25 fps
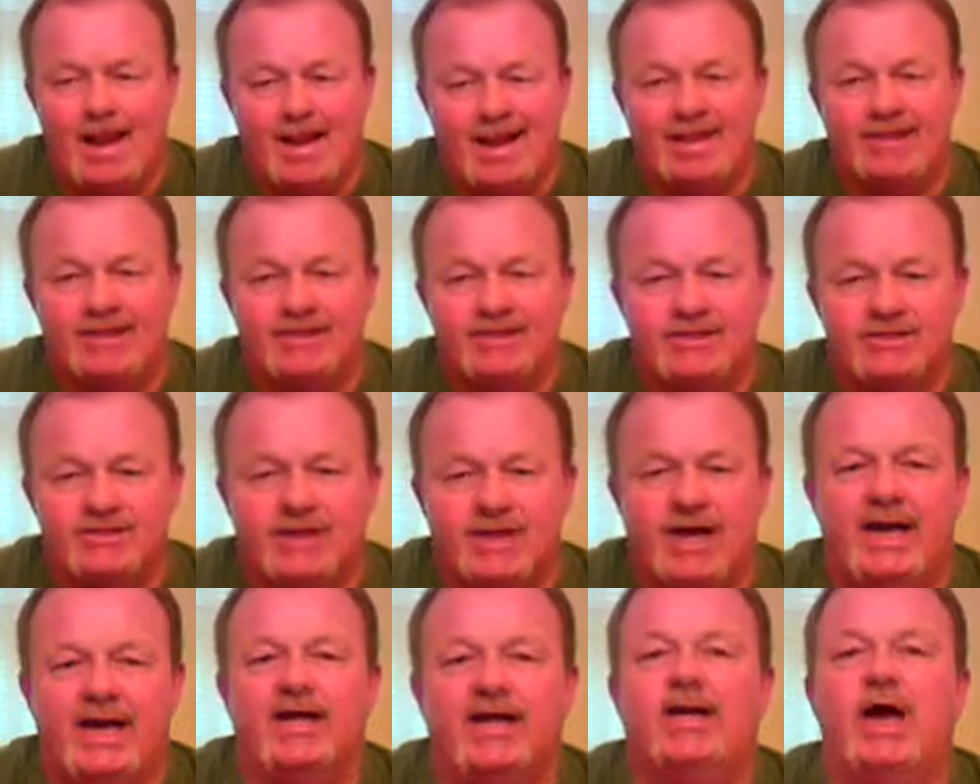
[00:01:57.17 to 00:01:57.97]
I think
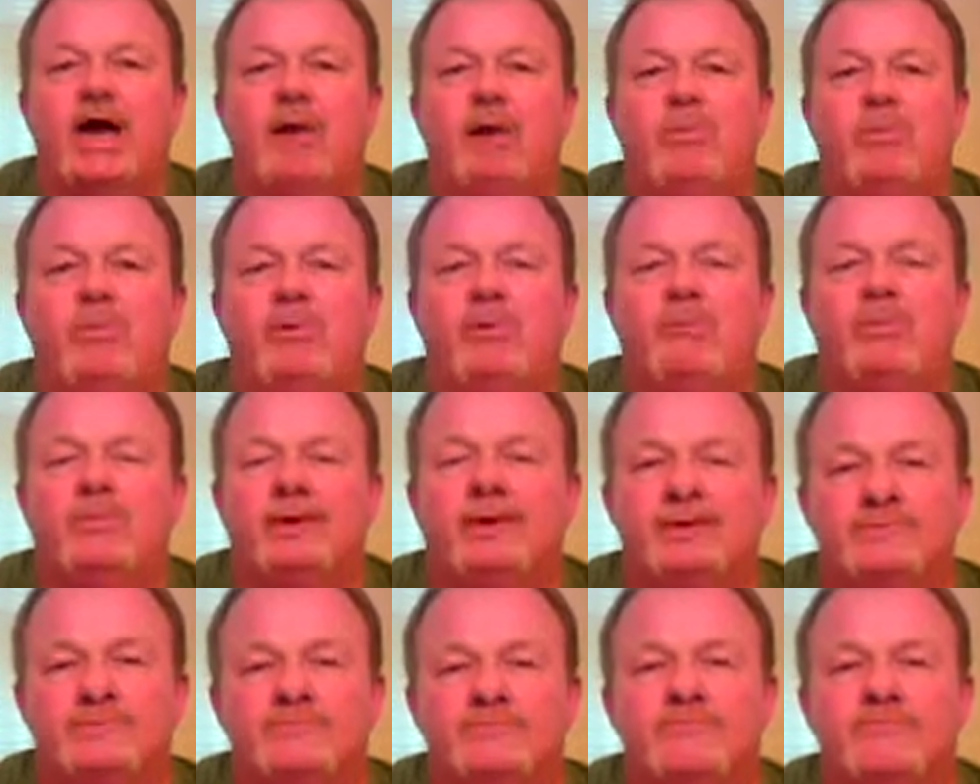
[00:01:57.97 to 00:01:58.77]
she had a couple,
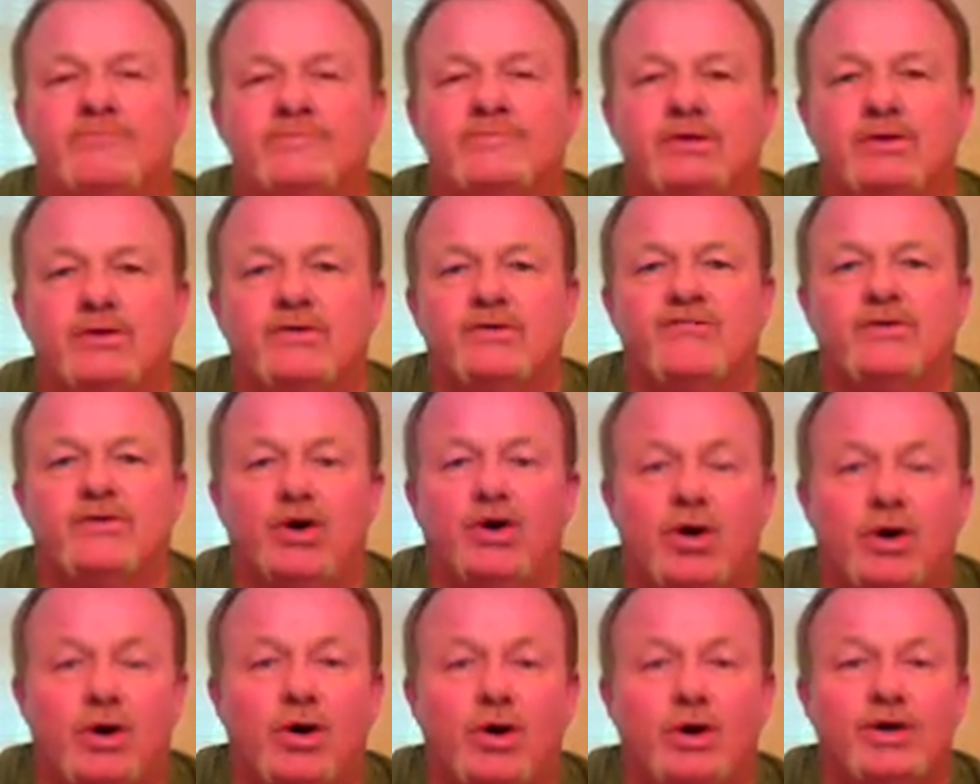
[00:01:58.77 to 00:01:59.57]
but
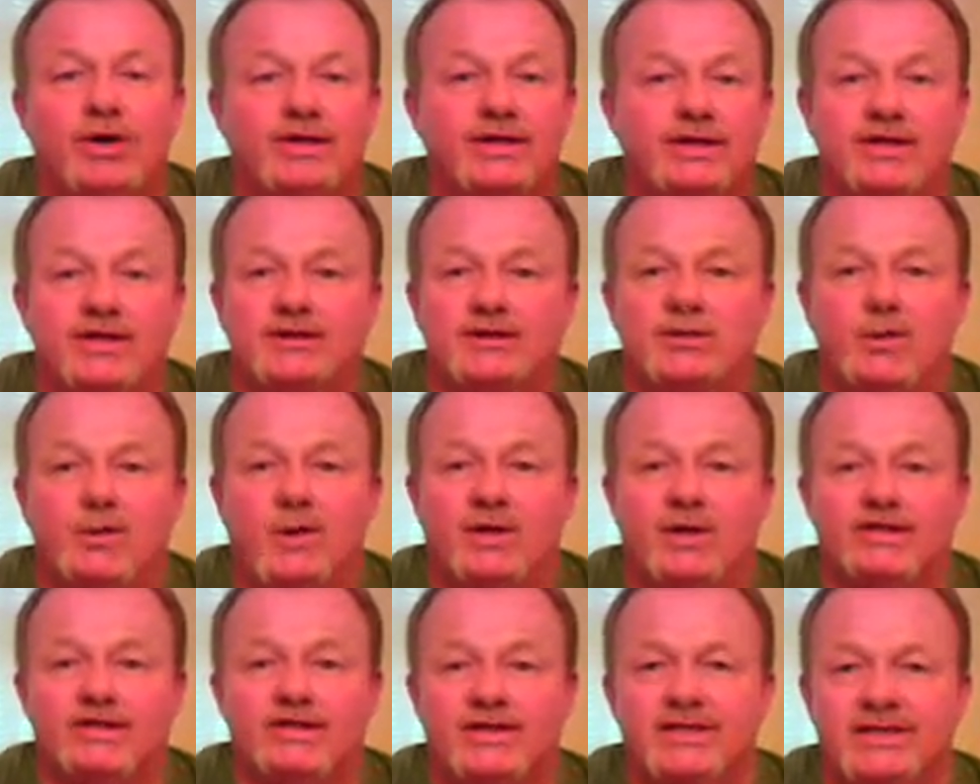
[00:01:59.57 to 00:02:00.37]
for her it just
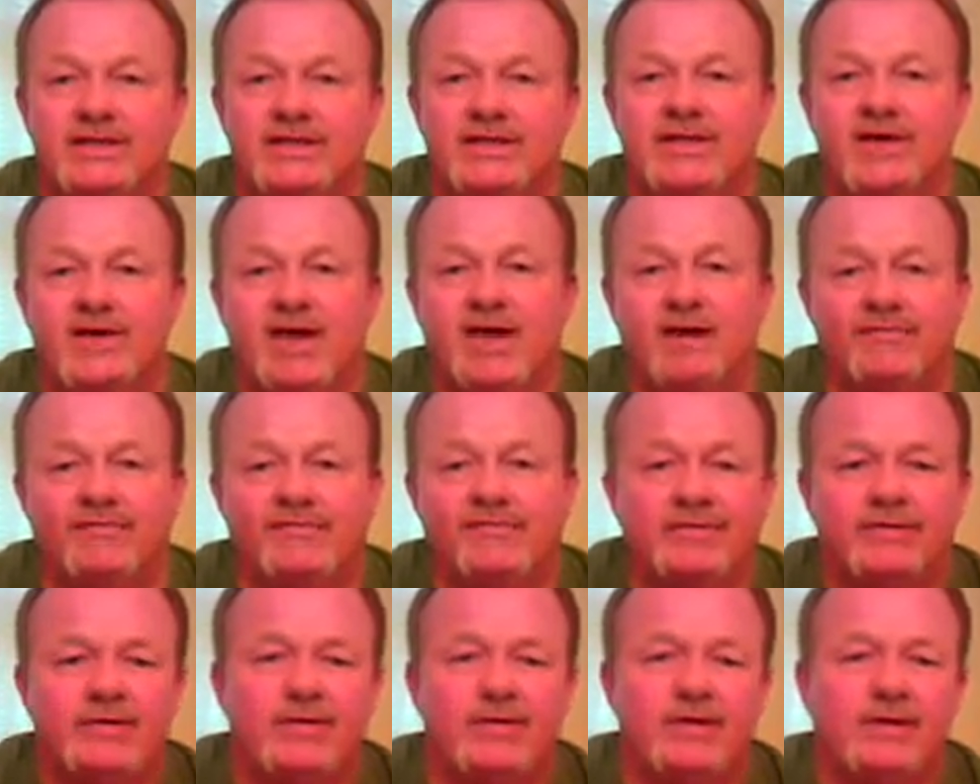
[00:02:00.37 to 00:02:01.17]
wasn't enough.
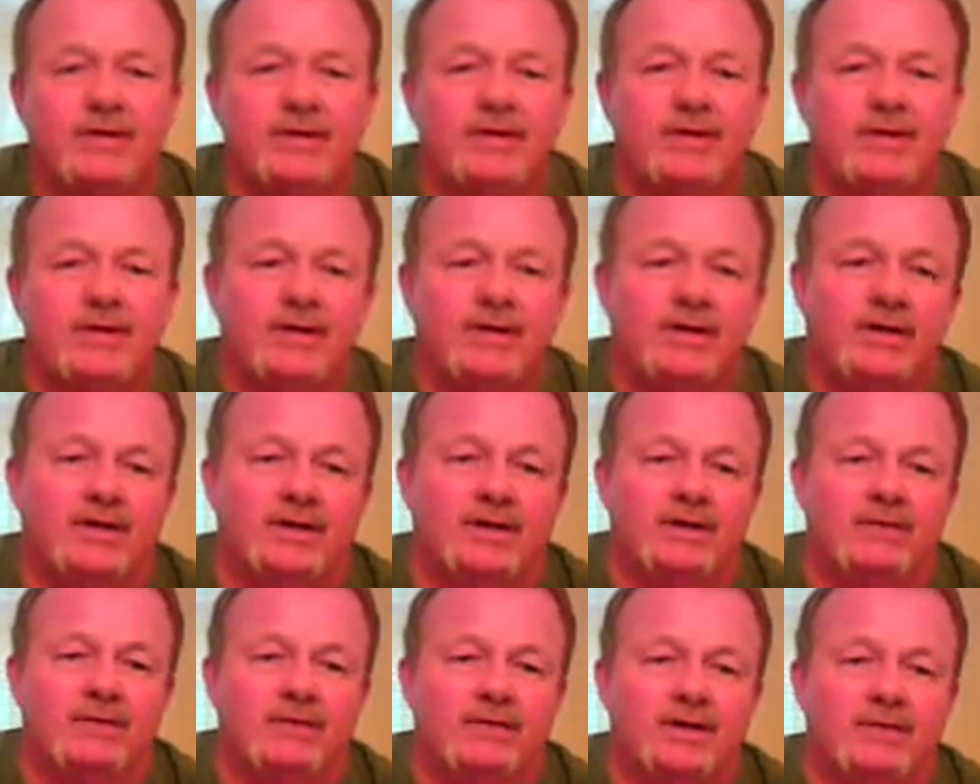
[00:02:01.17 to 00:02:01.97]

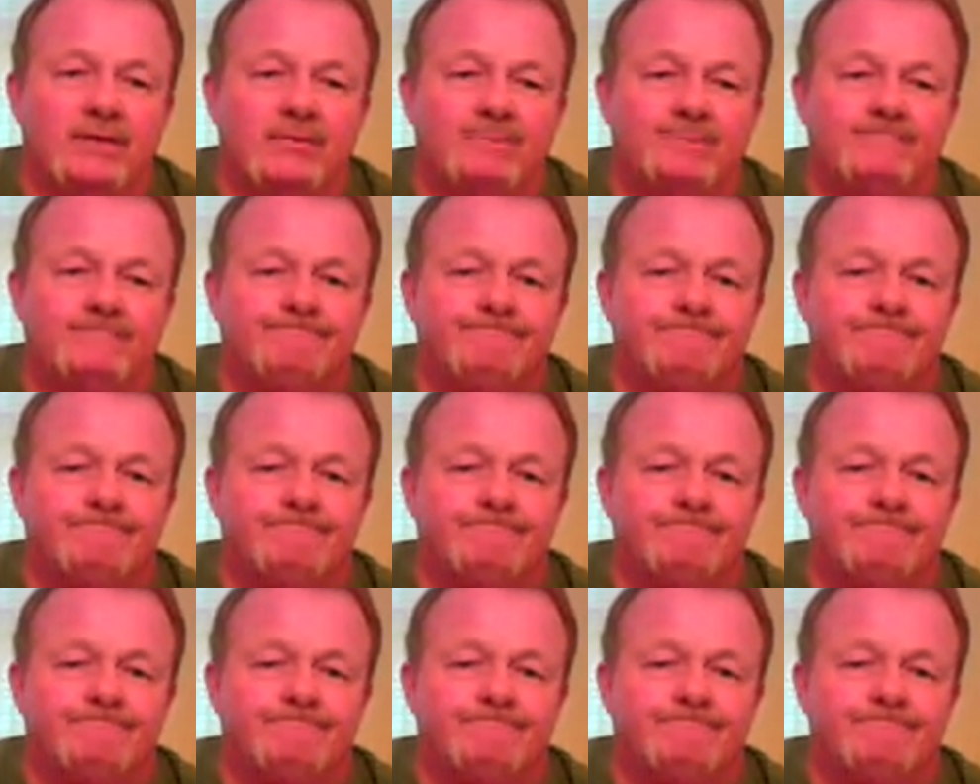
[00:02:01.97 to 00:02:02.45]
So